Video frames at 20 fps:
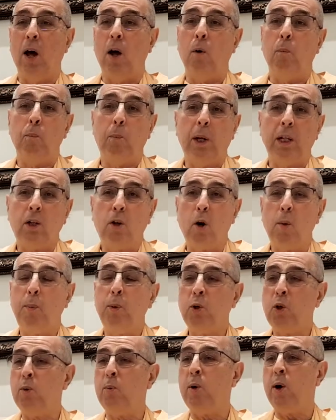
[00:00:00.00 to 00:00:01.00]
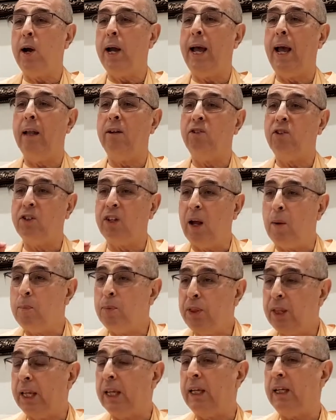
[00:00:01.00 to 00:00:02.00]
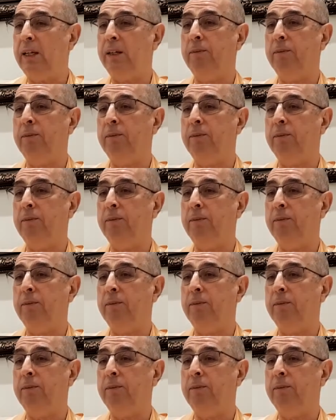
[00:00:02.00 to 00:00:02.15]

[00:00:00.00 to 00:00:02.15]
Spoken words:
but Gopakumar had something,